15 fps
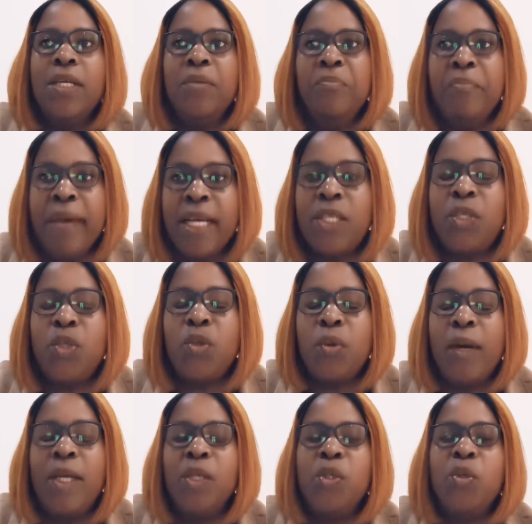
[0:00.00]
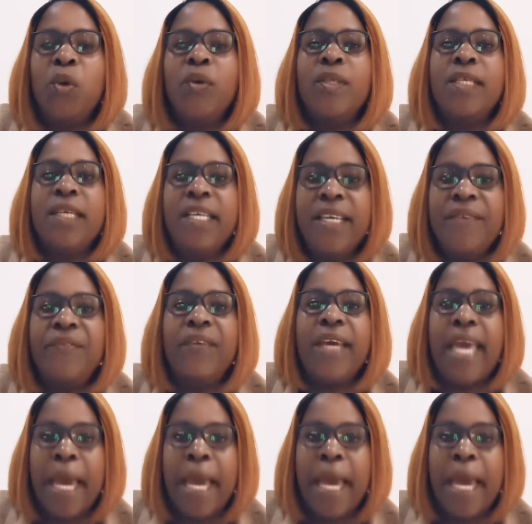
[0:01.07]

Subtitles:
make sure you don't leave